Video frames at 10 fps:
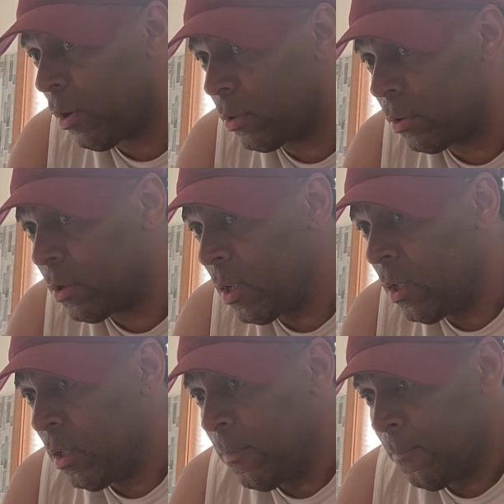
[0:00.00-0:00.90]
partner,
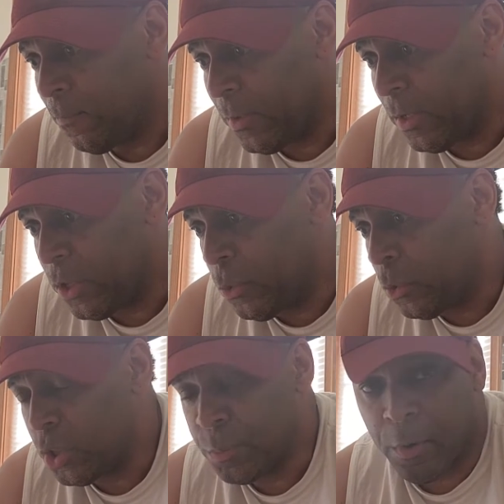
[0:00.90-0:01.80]
they're
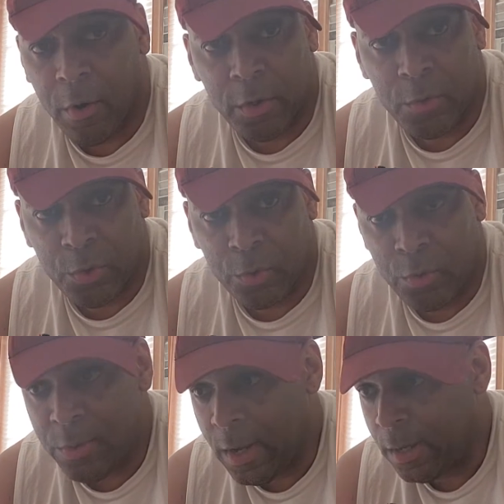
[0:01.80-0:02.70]
used to sparring you, so
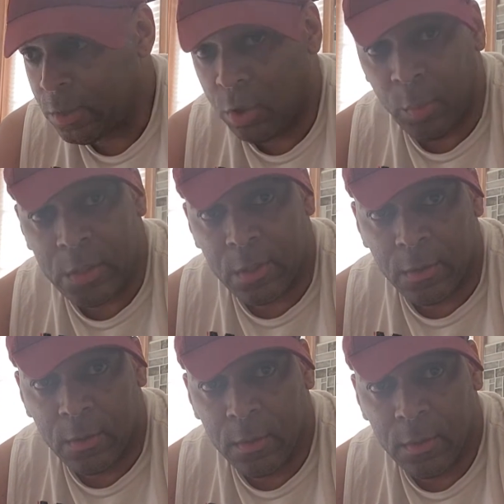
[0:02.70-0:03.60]
you guys know each
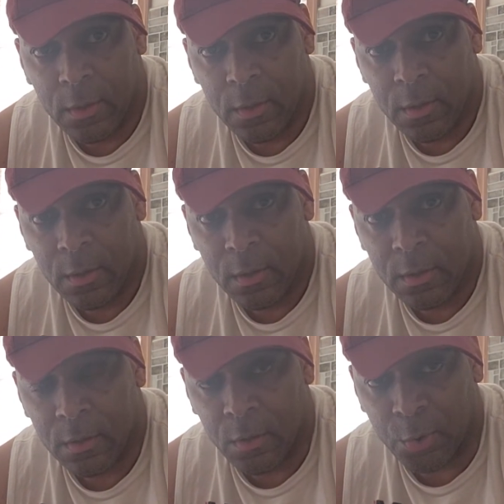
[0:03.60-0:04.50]
other.
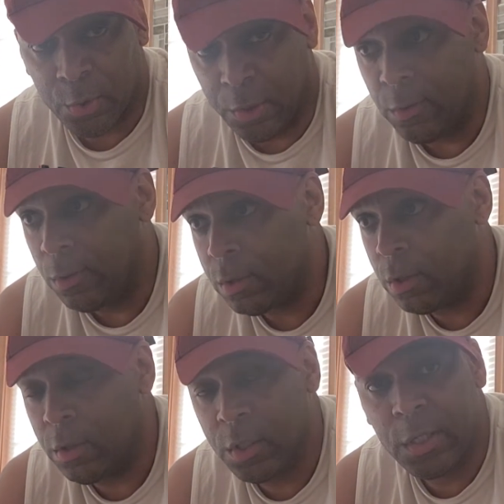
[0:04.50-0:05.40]
You know, so they'll look
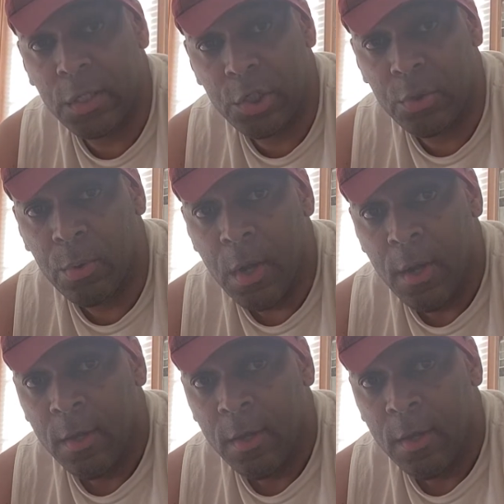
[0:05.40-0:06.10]
good against you.